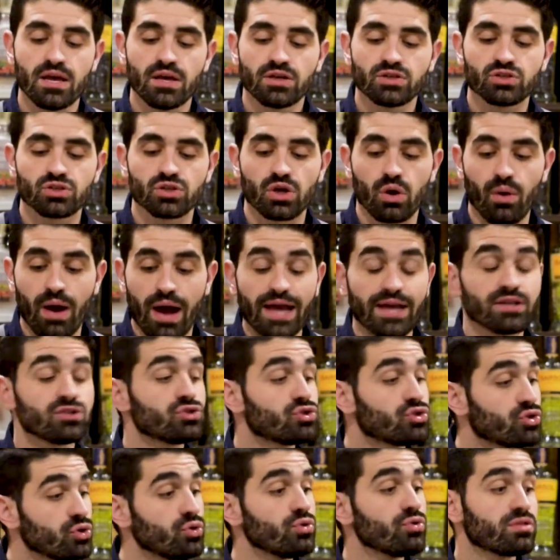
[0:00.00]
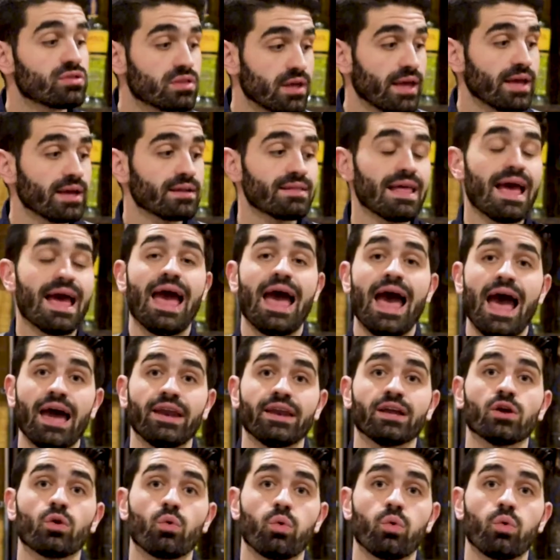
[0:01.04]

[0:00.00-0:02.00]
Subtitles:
So I do think that adding